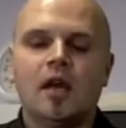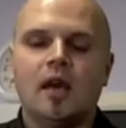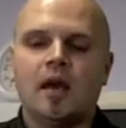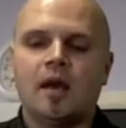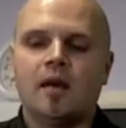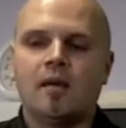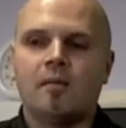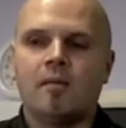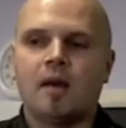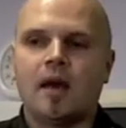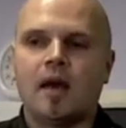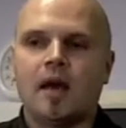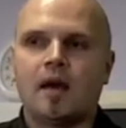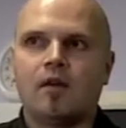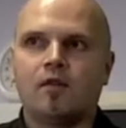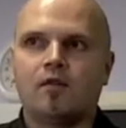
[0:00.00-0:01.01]

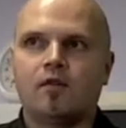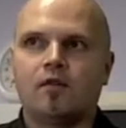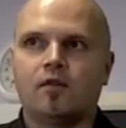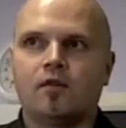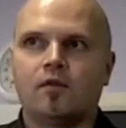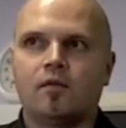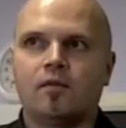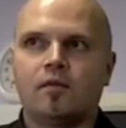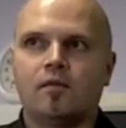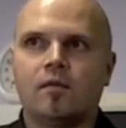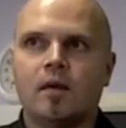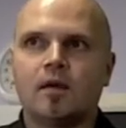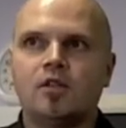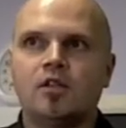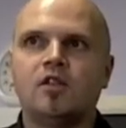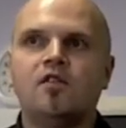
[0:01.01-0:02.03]
have
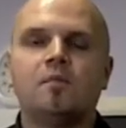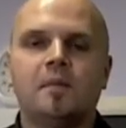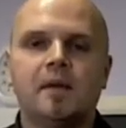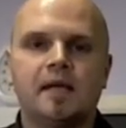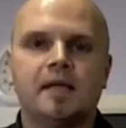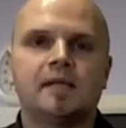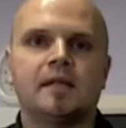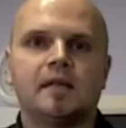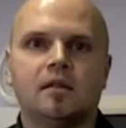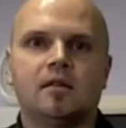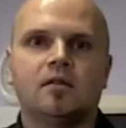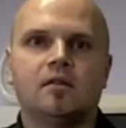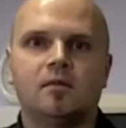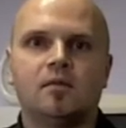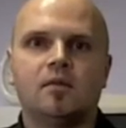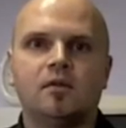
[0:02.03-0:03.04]
achieved basic
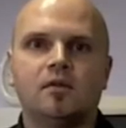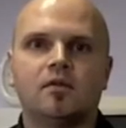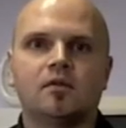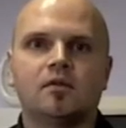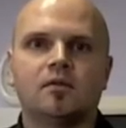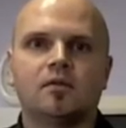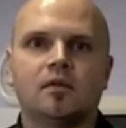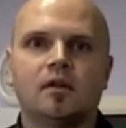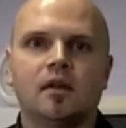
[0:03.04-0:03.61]
computer